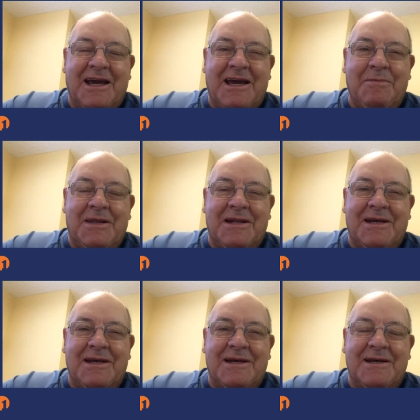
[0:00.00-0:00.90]
the game, and
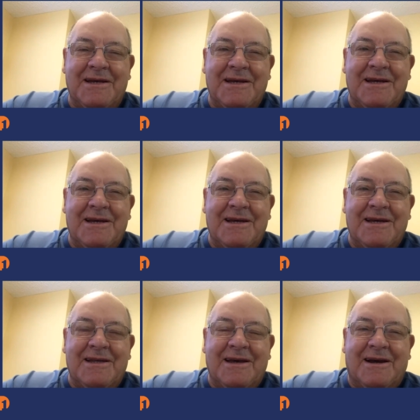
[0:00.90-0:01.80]
uh,
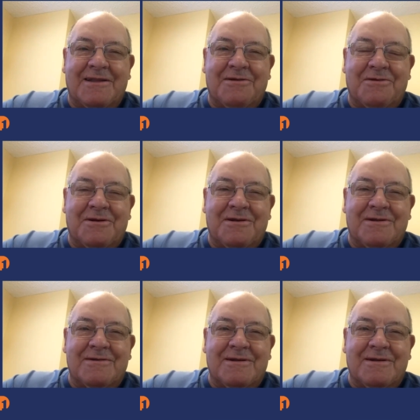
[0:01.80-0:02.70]
they got their
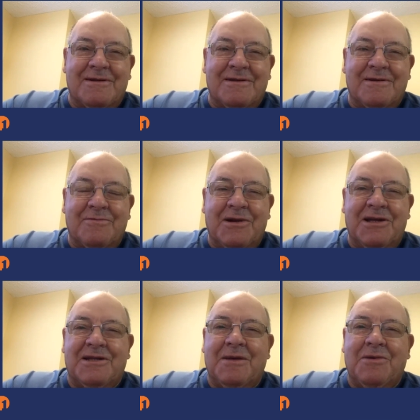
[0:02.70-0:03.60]
the
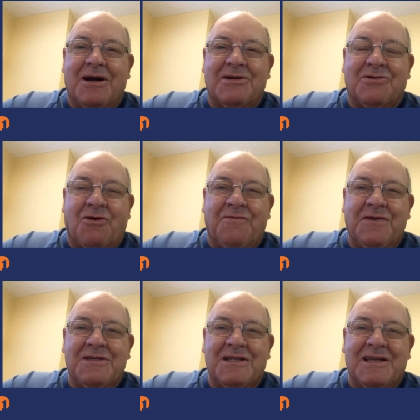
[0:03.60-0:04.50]
winning team got
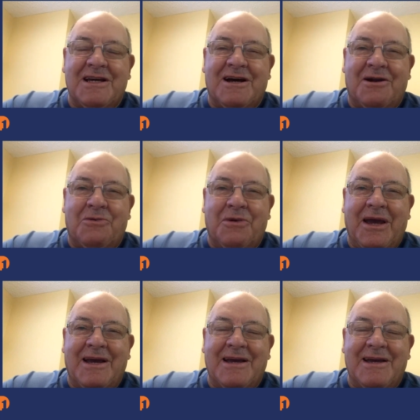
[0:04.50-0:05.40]
trophies, and he got a
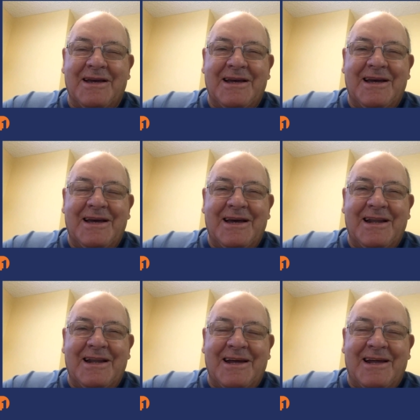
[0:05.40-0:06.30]
ring,
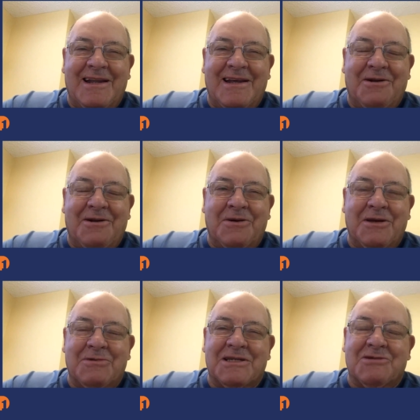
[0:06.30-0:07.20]
and and you know
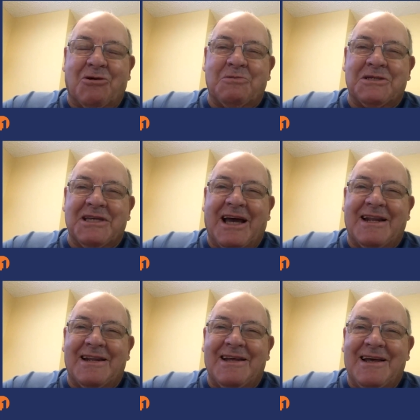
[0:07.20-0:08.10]
he was so
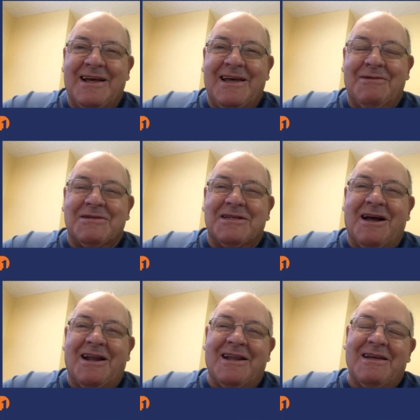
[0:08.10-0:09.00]
upset. He was
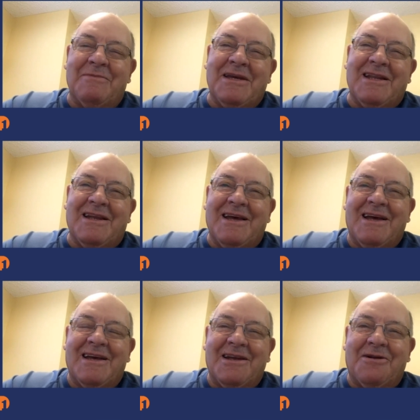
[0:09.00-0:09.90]
not. I mean,
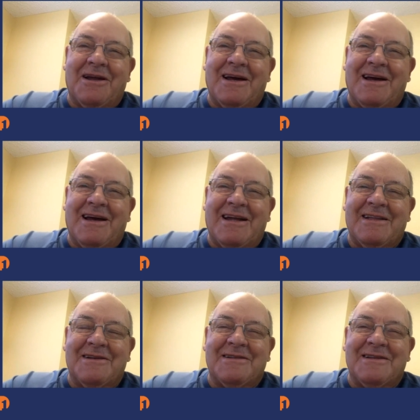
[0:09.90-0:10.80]
you know, I, I,
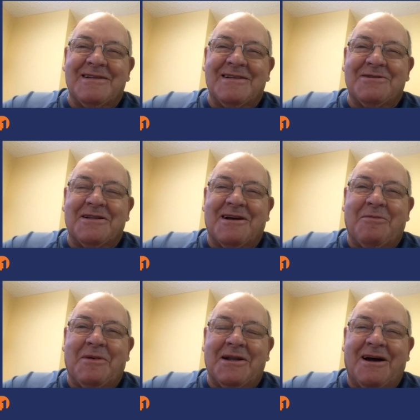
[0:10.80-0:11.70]
had to sort of
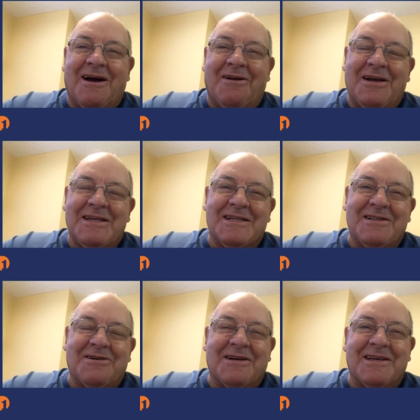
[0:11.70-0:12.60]
tell my daughter. I said,
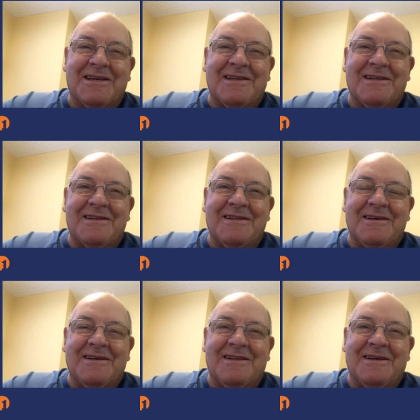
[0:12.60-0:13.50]
look,
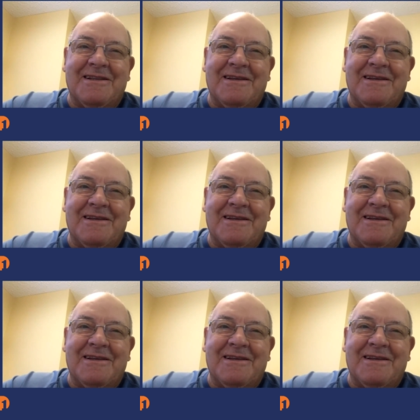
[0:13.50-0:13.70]
the,